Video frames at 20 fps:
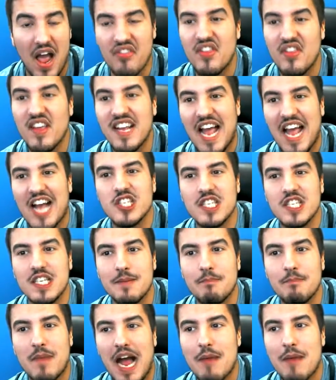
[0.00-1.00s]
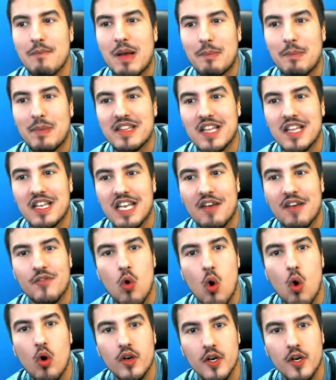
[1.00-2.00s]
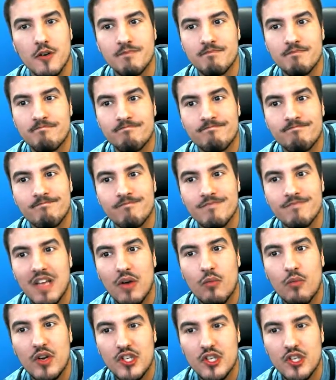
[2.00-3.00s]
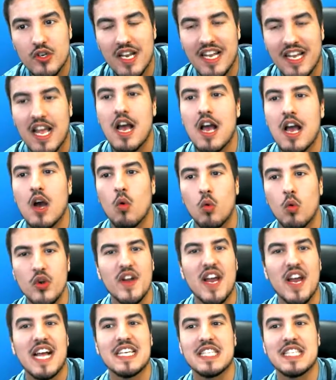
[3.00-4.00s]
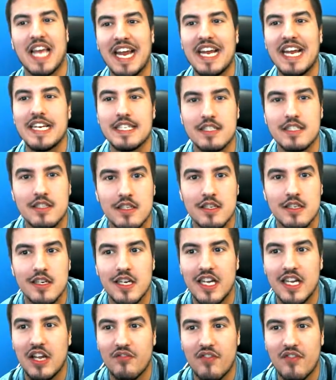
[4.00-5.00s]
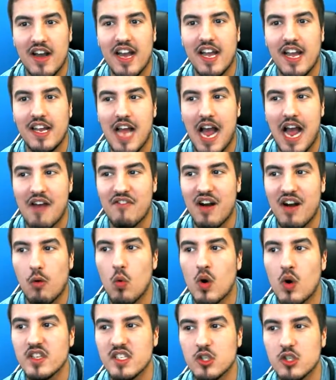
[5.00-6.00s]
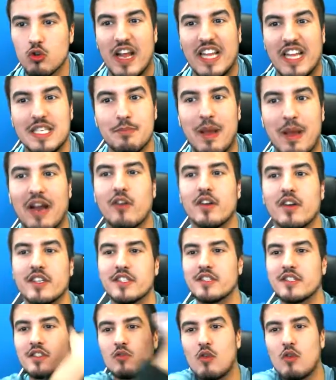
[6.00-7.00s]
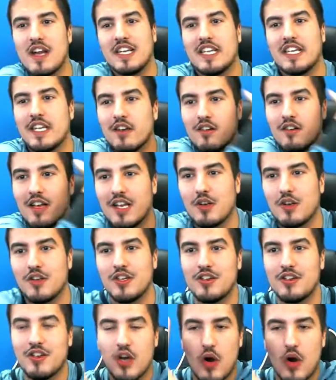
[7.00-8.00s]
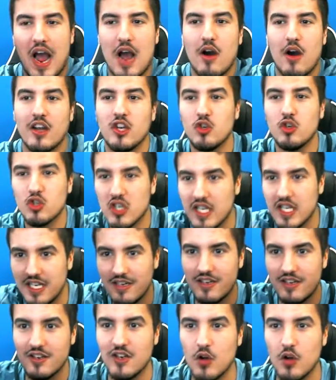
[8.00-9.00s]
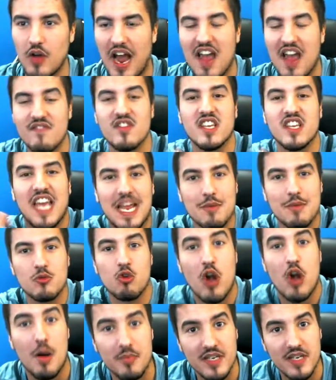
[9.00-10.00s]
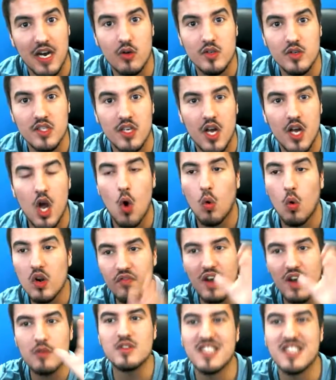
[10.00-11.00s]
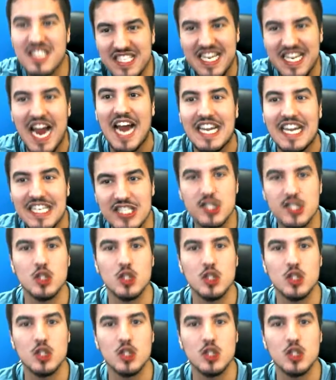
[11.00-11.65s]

I think actually I might be in the left corner. If we do, like, would you guys hate if I if I wasn't transparent right here? Like, you know how I usually, you know, I have the game cropped out? What if I was just a tiny